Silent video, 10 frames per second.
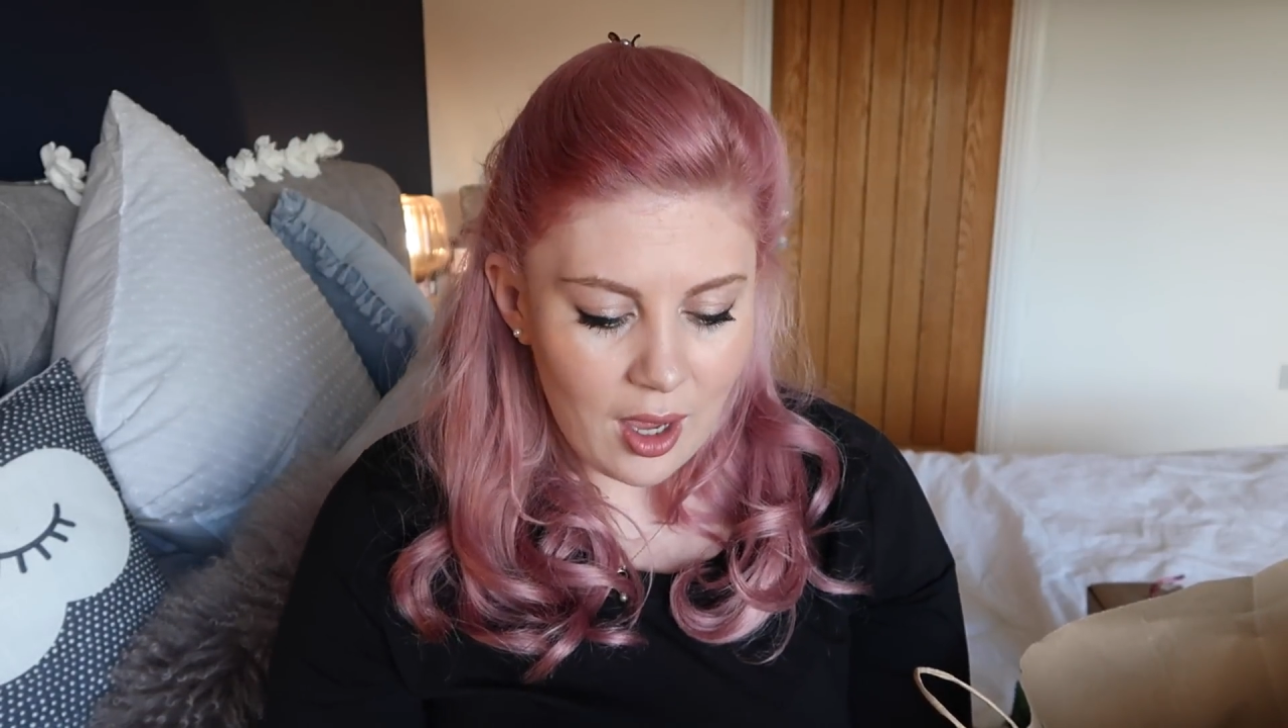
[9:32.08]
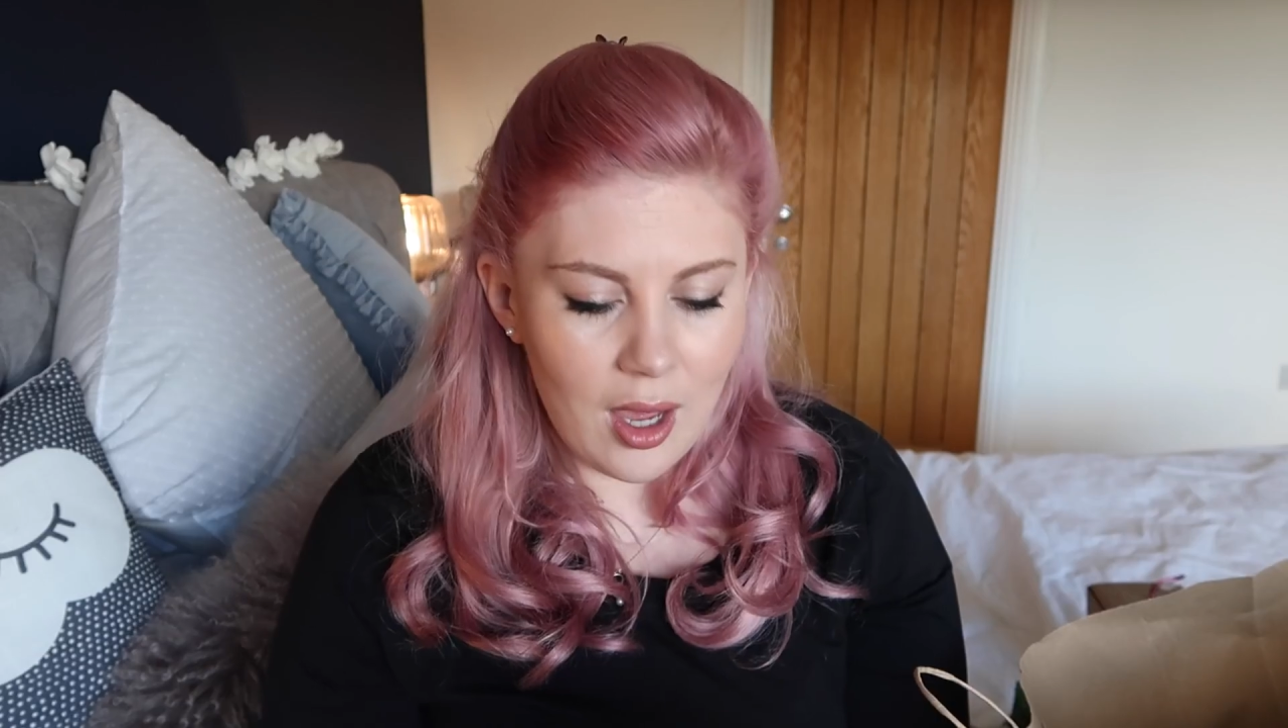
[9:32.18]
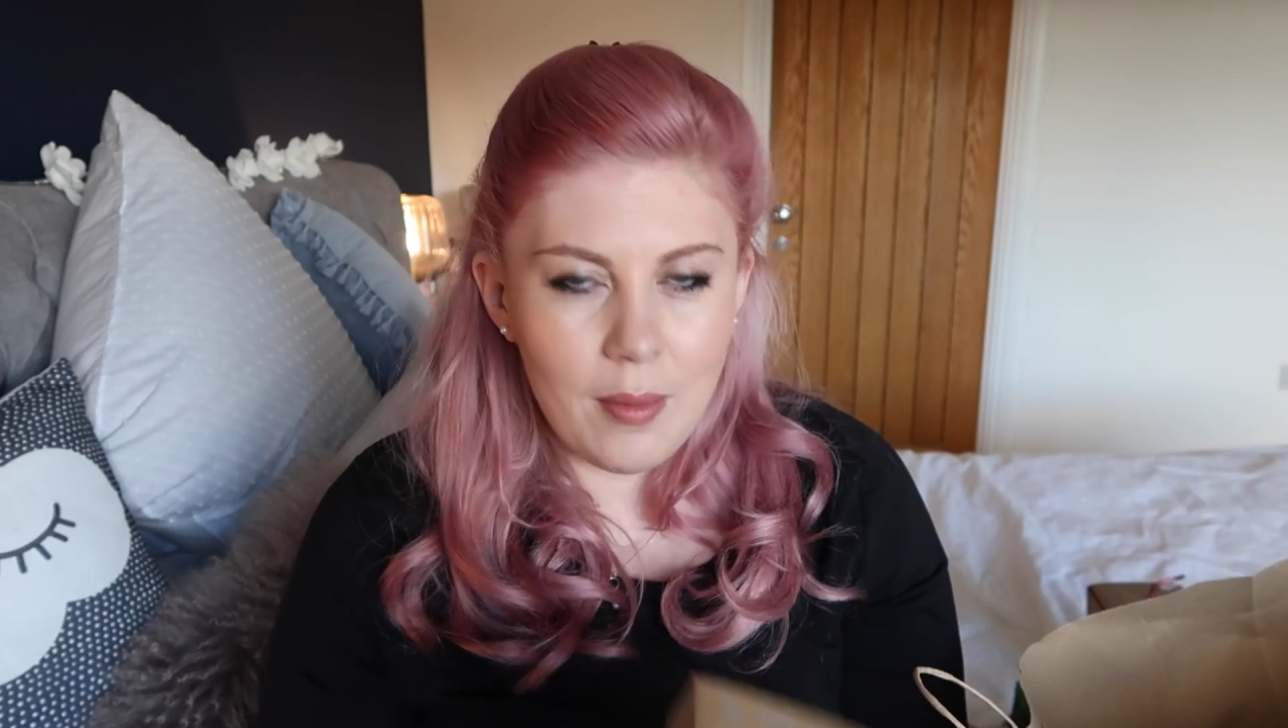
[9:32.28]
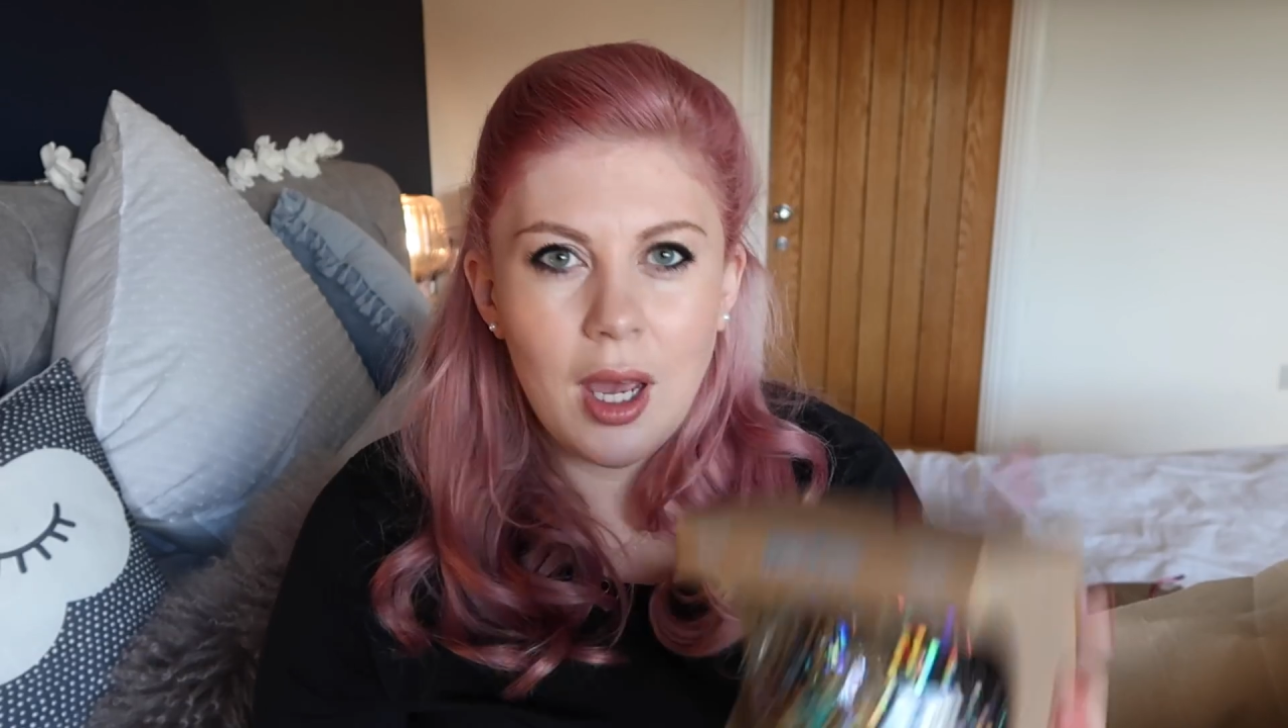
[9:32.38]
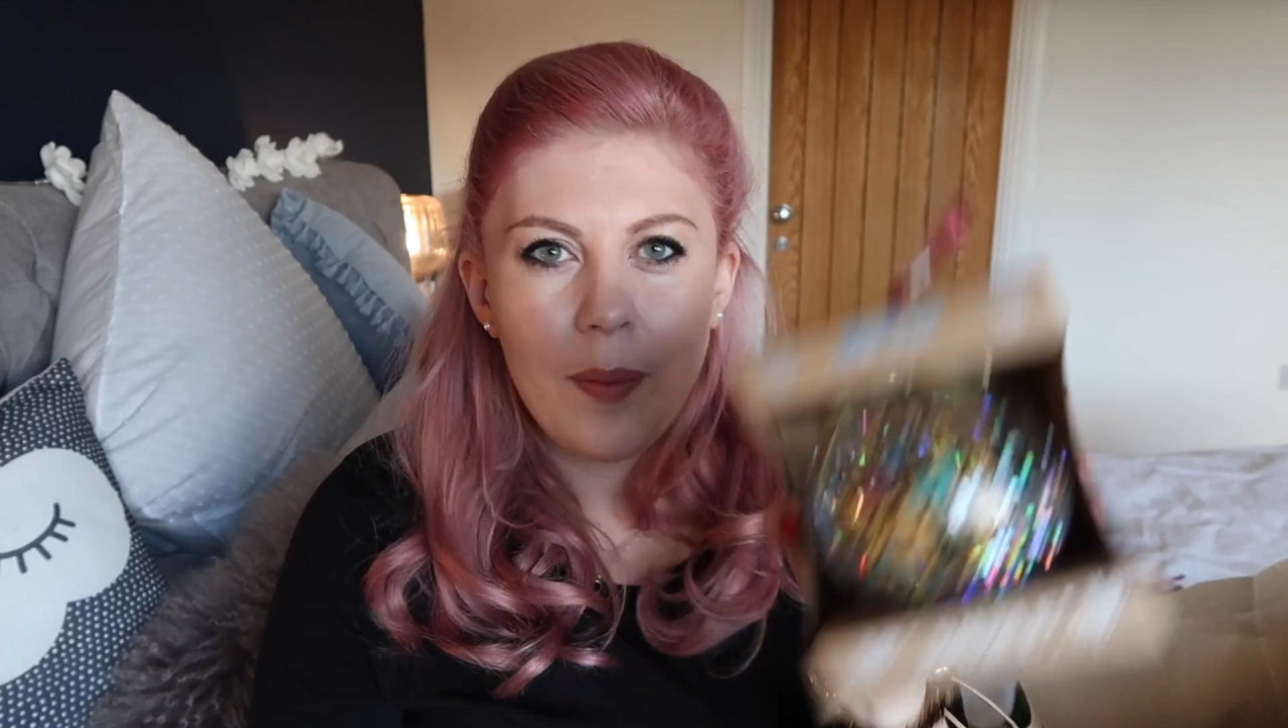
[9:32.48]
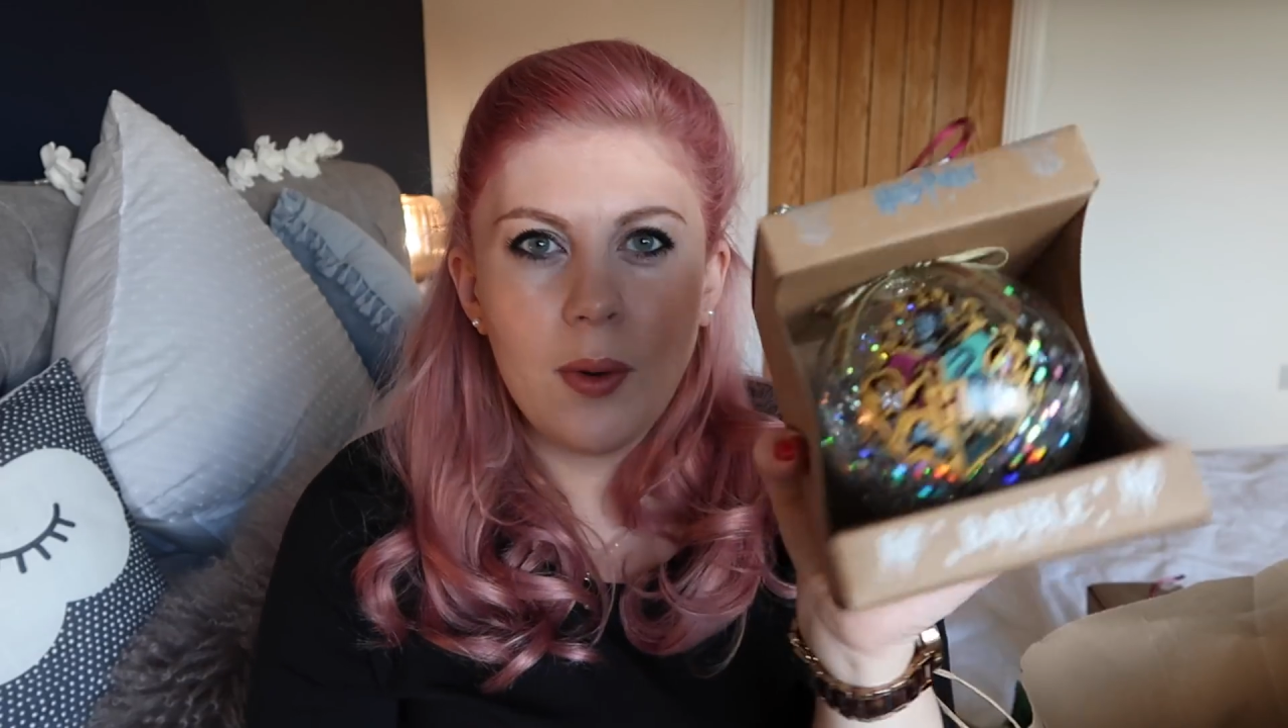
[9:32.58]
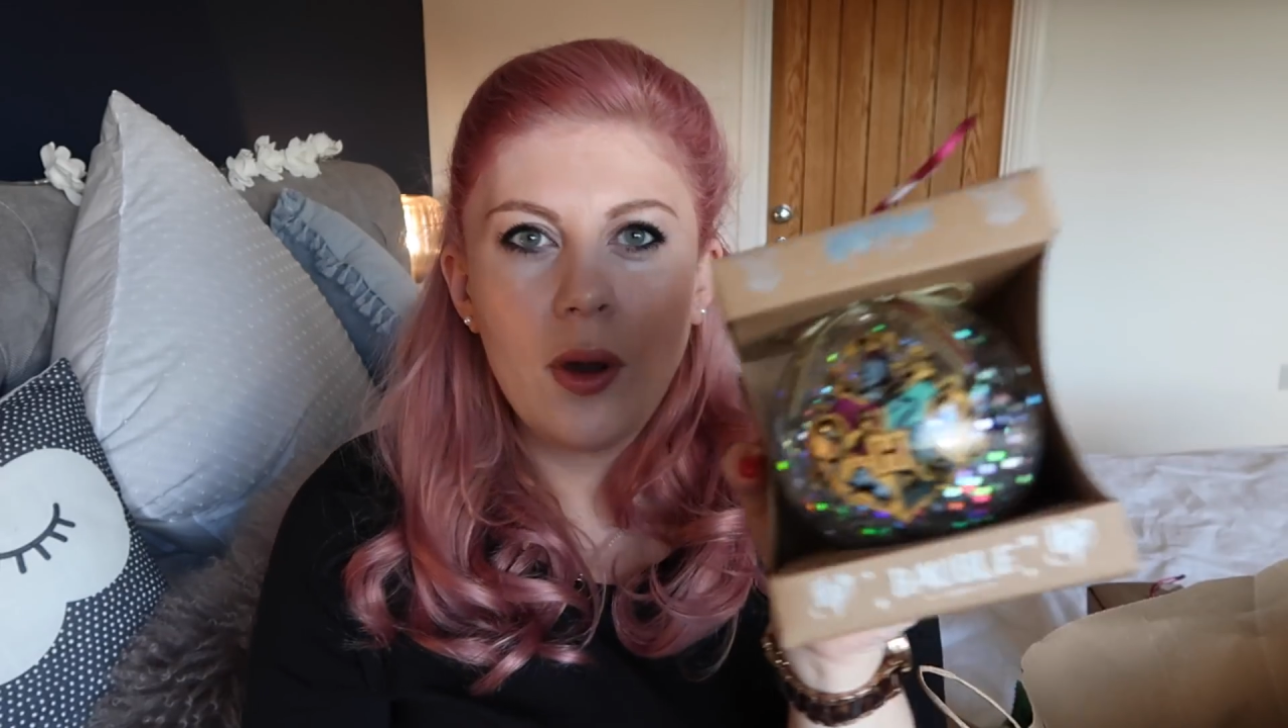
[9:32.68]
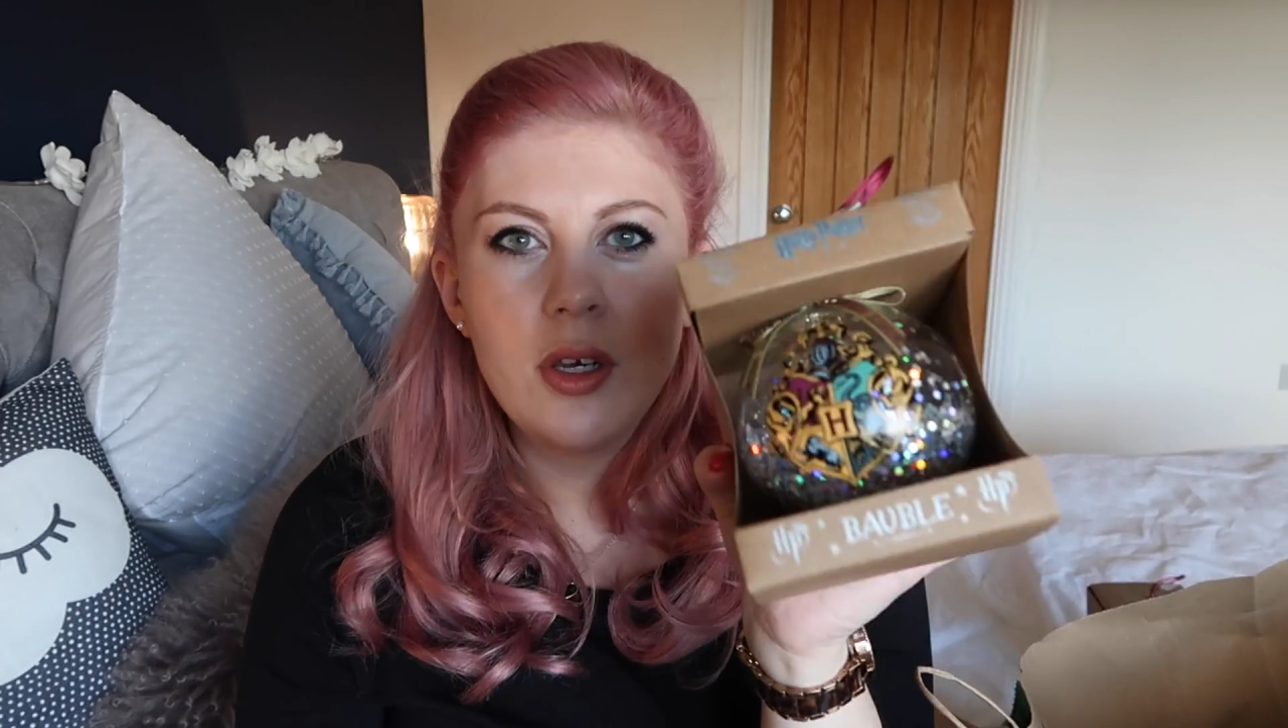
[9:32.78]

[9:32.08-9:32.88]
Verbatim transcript: Um, I bought